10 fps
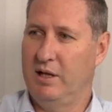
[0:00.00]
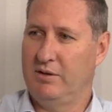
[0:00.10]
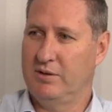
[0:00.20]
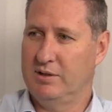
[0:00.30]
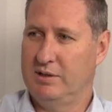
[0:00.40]

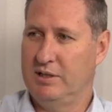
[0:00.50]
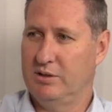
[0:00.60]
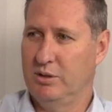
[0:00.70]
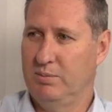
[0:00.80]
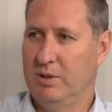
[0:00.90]
electricity
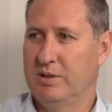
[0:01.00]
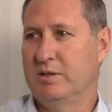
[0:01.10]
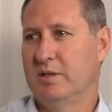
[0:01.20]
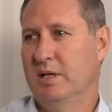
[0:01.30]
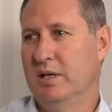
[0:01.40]

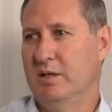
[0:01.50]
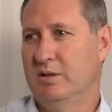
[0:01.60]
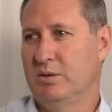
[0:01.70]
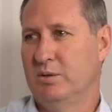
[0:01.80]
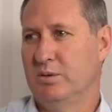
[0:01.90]
surplus
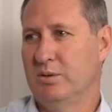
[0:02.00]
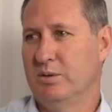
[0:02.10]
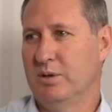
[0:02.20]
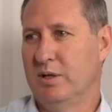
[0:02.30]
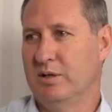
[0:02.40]
to,
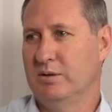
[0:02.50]
uh,